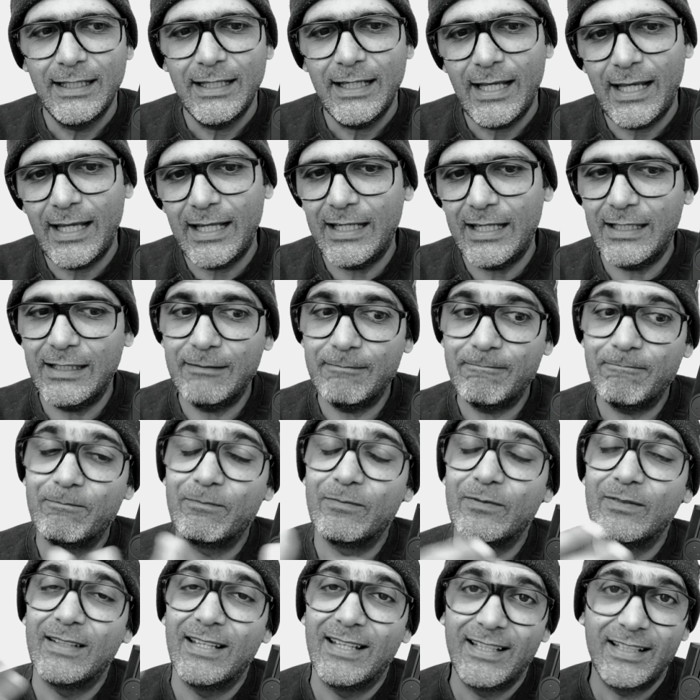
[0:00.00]
And
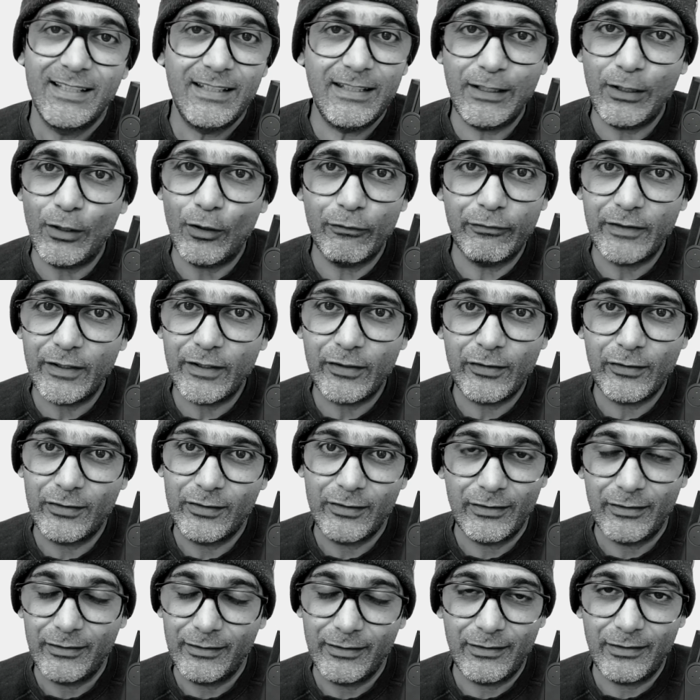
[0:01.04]
the
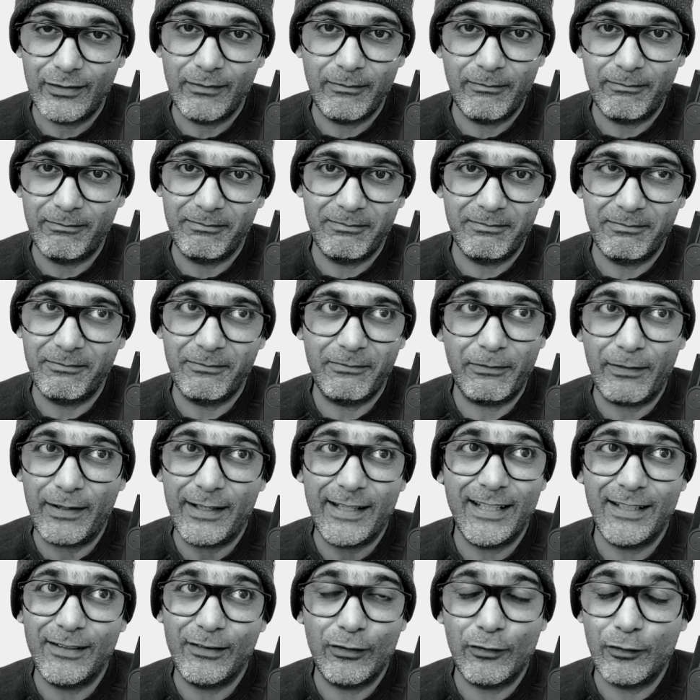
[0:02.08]
obvious
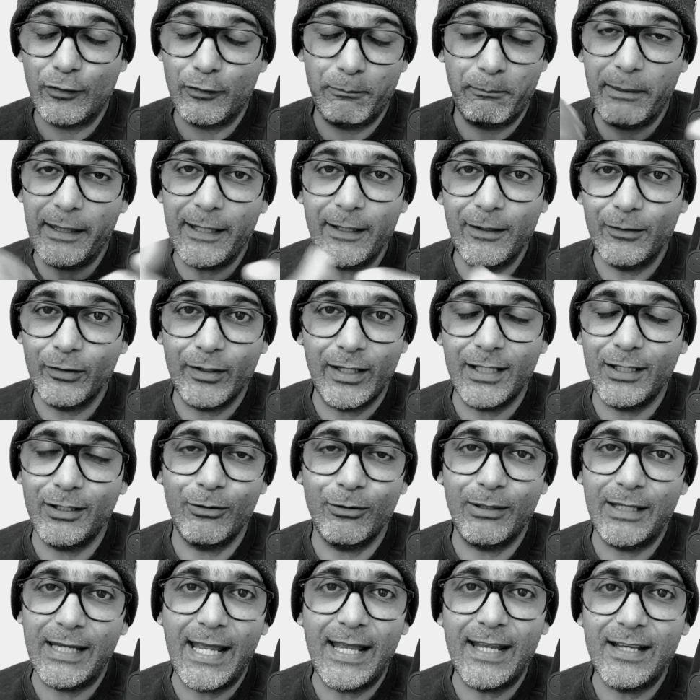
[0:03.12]
fucking spiel that
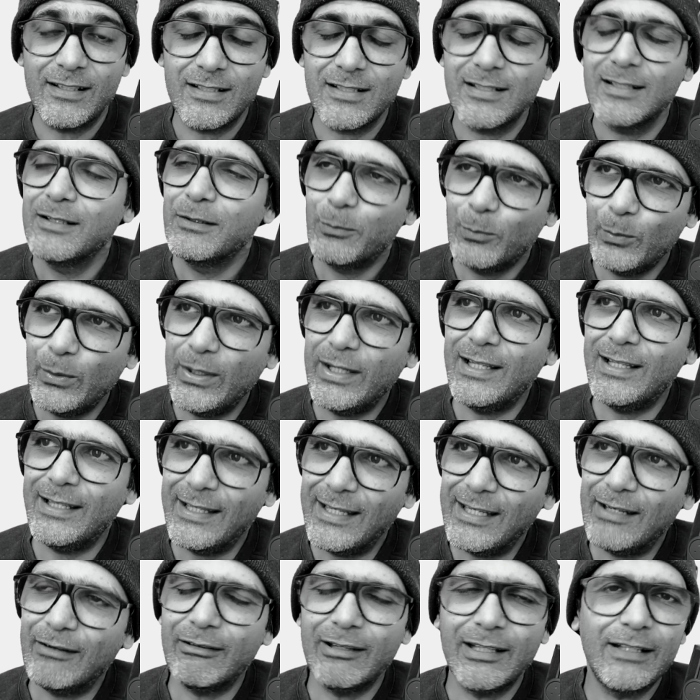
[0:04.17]
you get is, we're
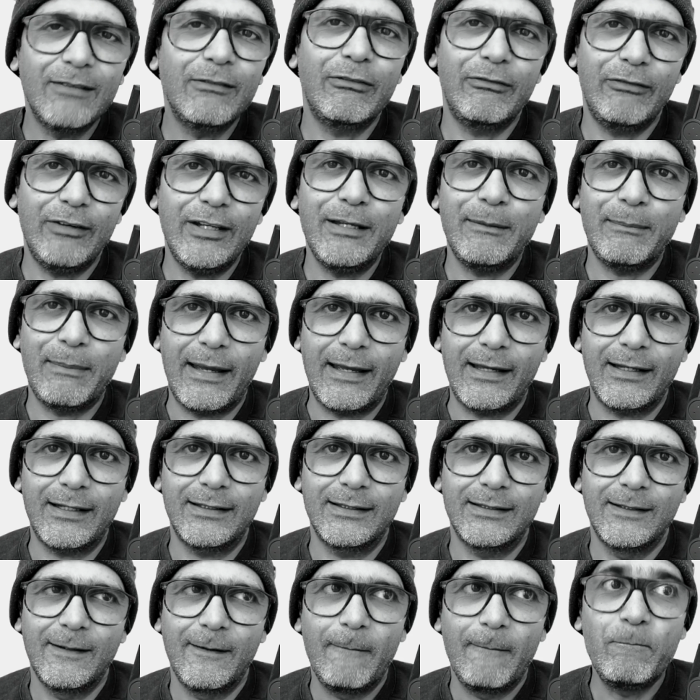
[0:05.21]
hearing feedback.
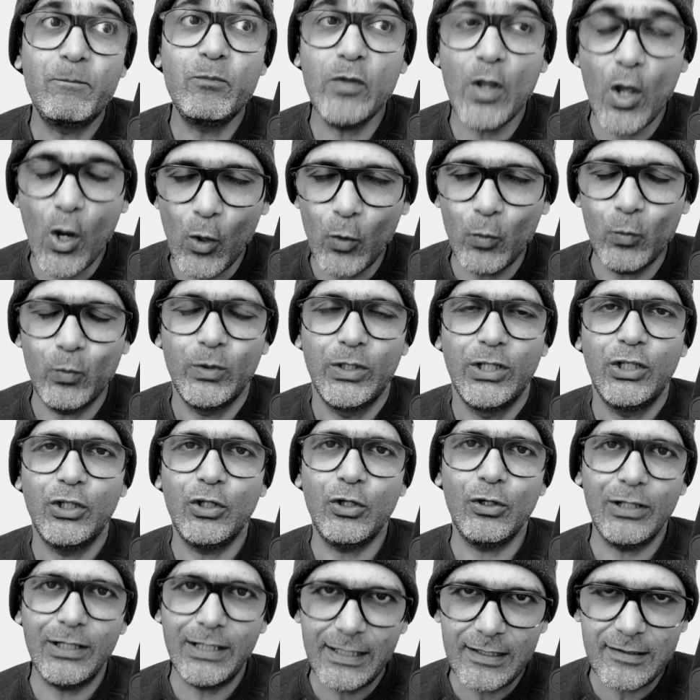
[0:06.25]
No,
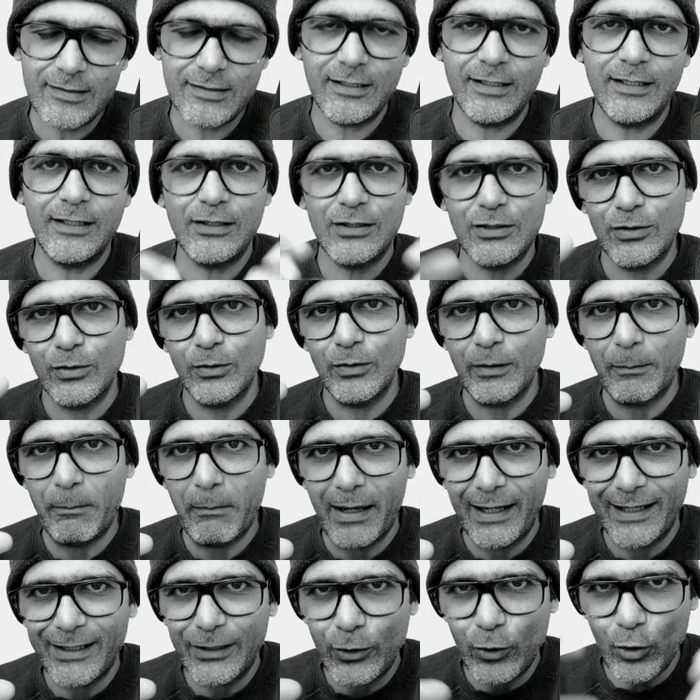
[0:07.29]
you're listening to the
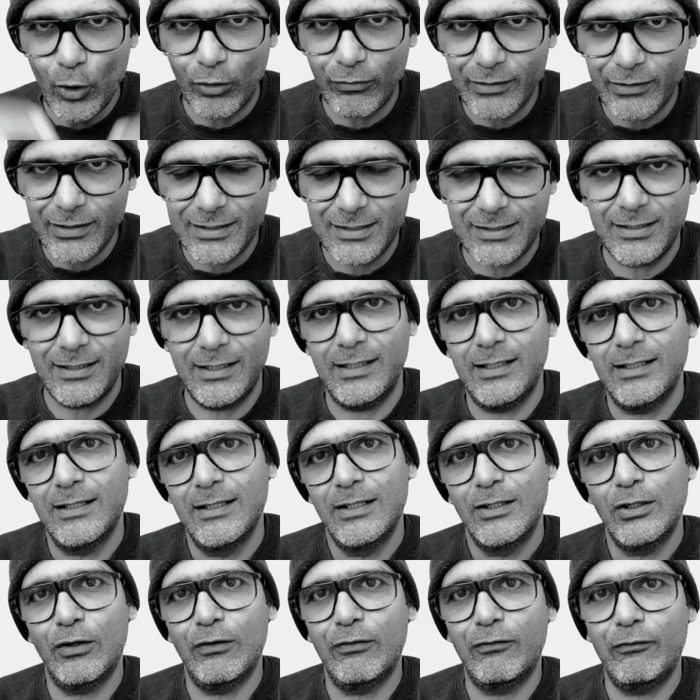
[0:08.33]
minority
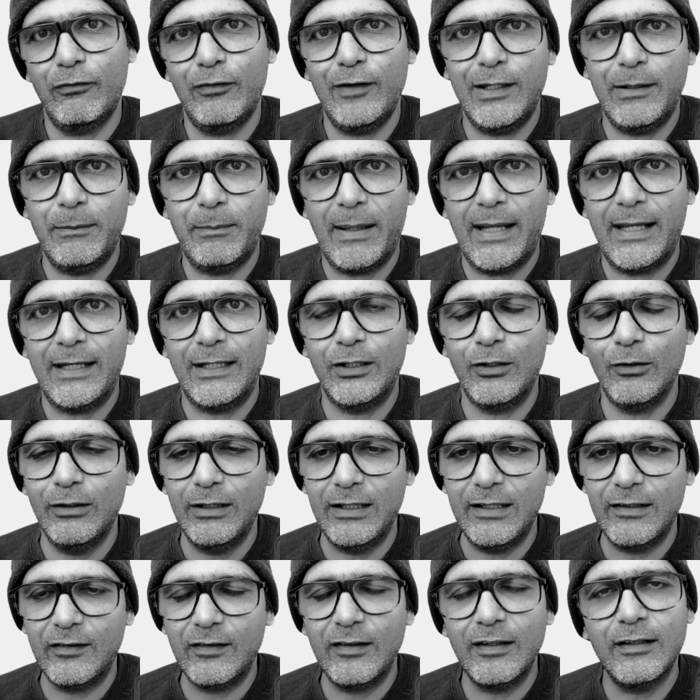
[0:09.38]
of feedback. You're
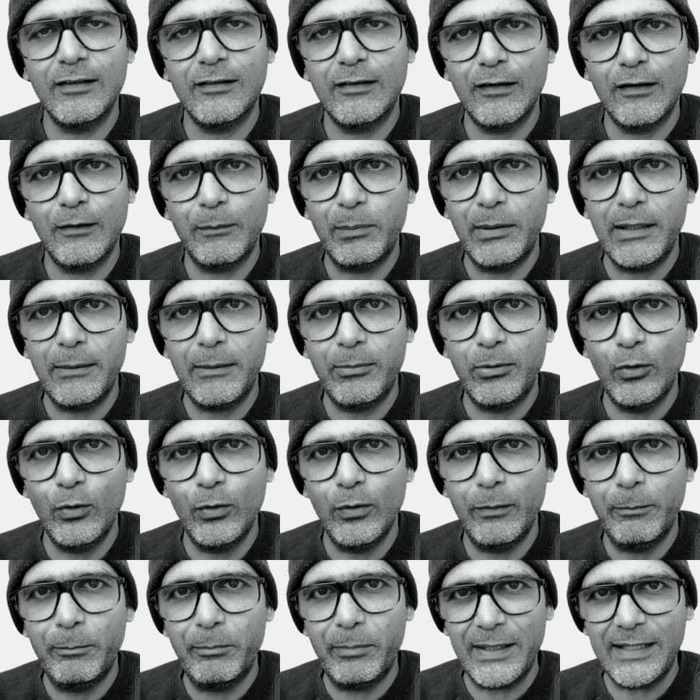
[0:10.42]
listening to the people
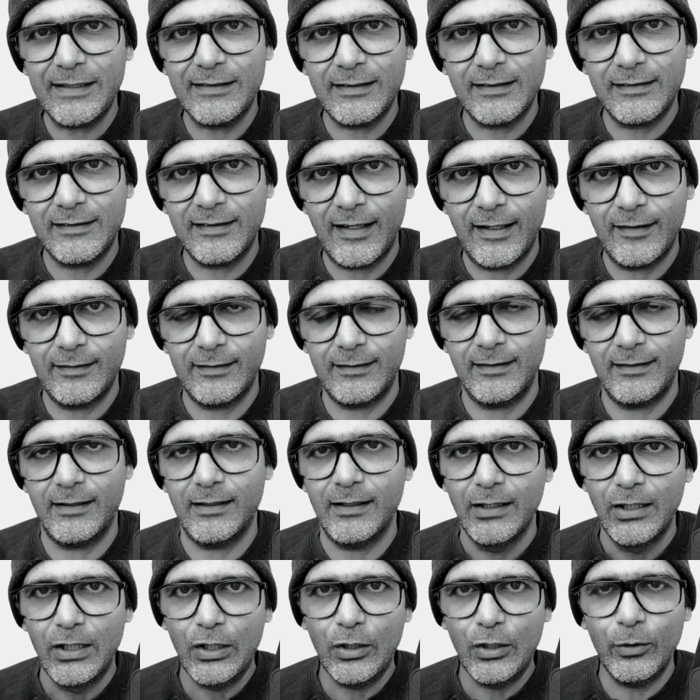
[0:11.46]
who are beta testing,
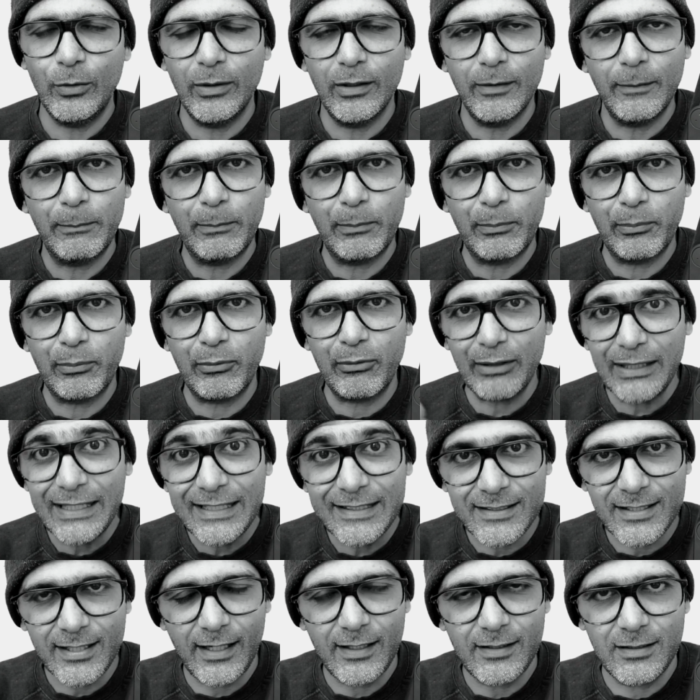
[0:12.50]
who are
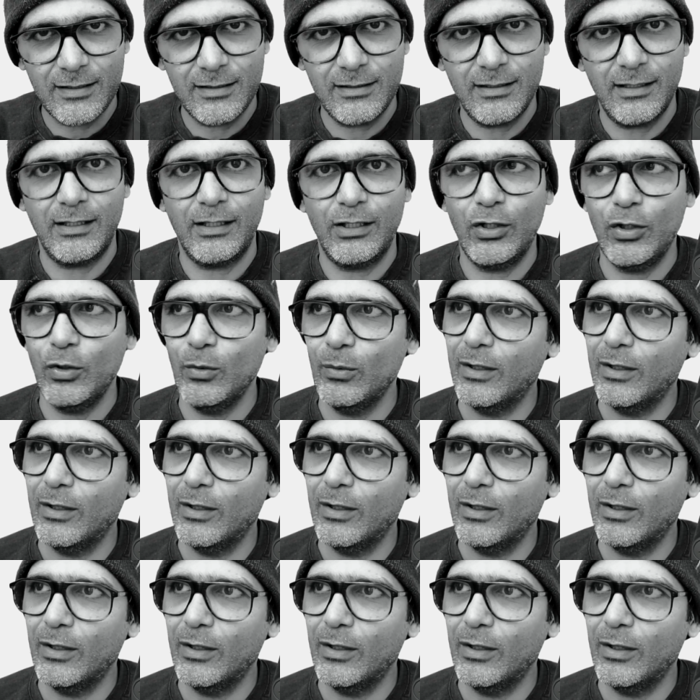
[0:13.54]
pre-testing,